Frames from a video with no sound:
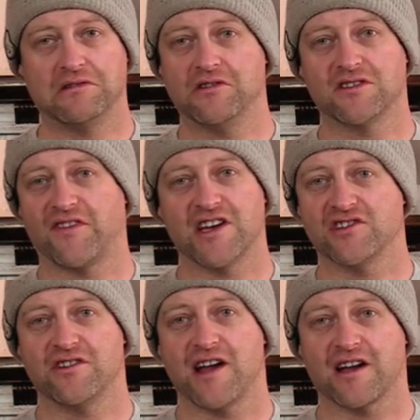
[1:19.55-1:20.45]

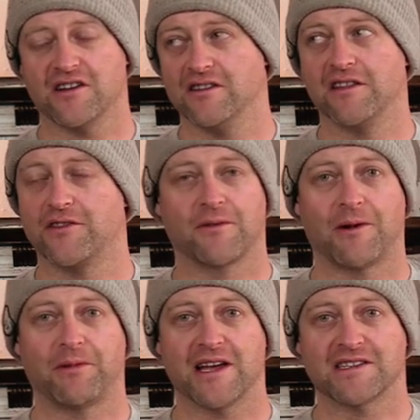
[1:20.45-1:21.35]
Newsflash, they're not good. The
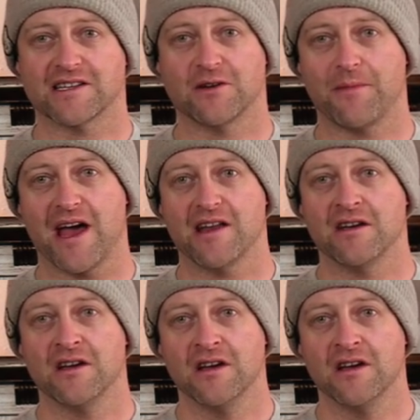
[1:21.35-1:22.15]
thermoplastics are bad.